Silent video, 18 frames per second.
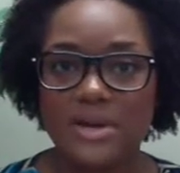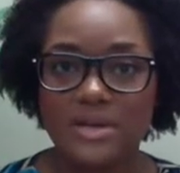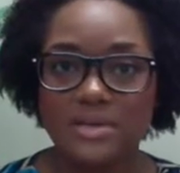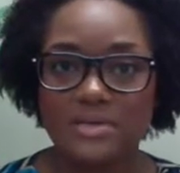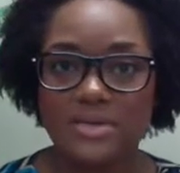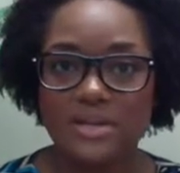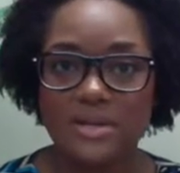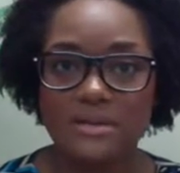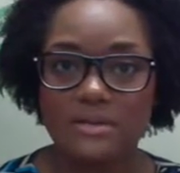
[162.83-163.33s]

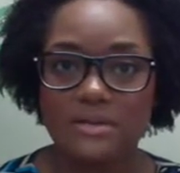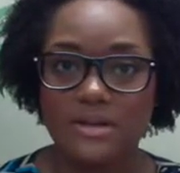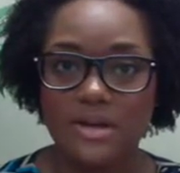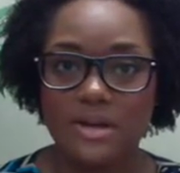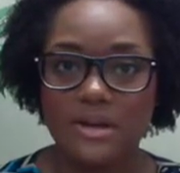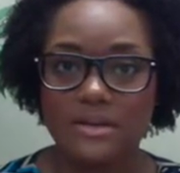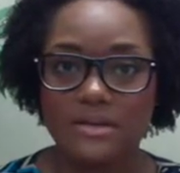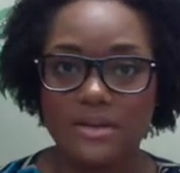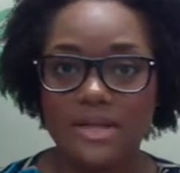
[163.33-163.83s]
using
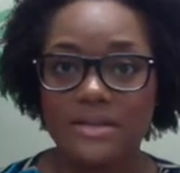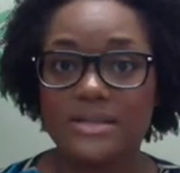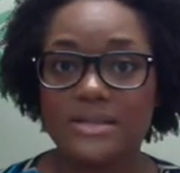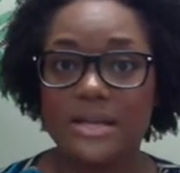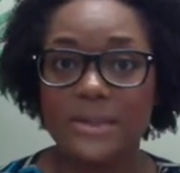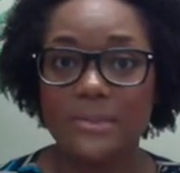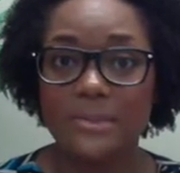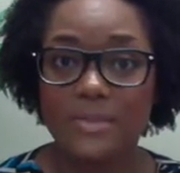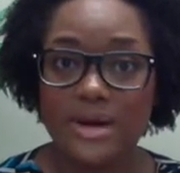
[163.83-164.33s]
things
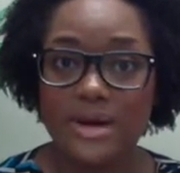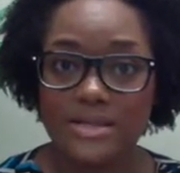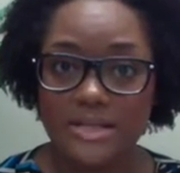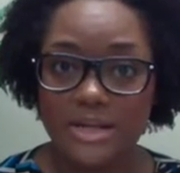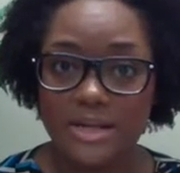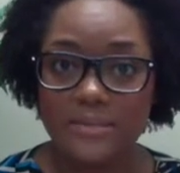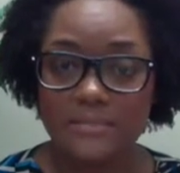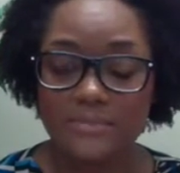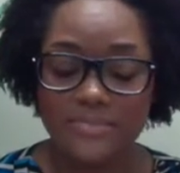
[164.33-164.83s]
like
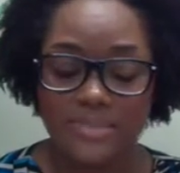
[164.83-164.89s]
Prezi.